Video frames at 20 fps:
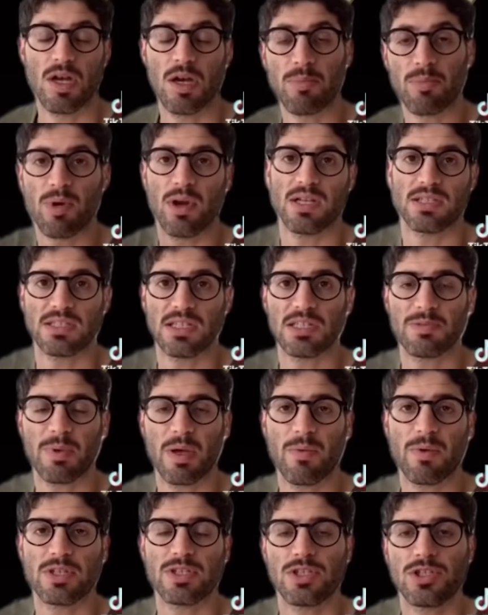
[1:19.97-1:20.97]
an entire
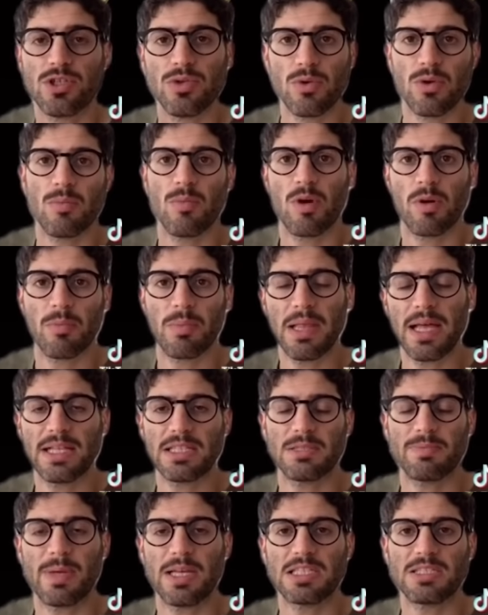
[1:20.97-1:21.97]
forest in your
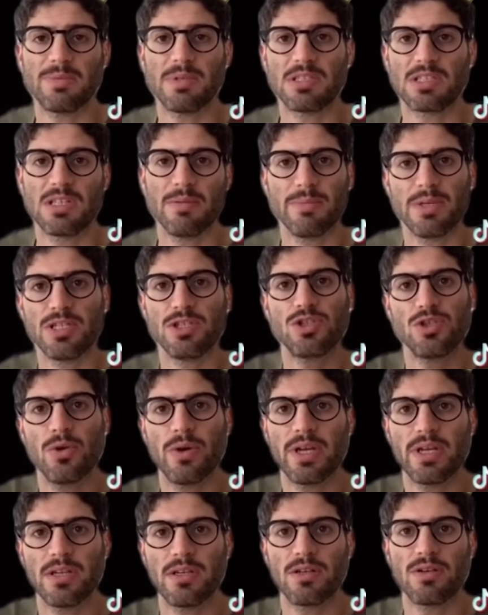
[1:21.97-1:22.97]
neighborhood of
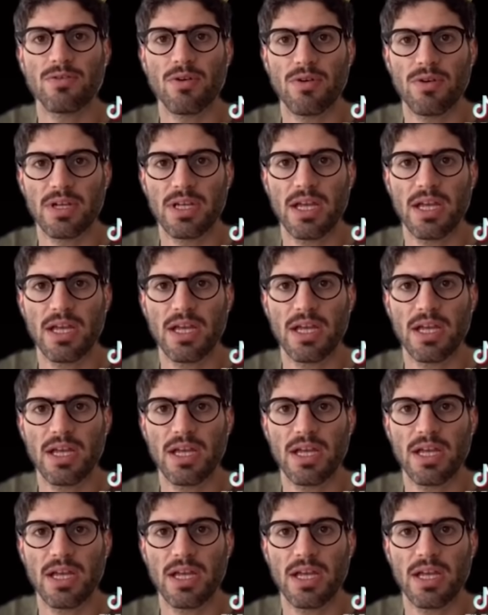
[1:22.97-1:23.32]
food that is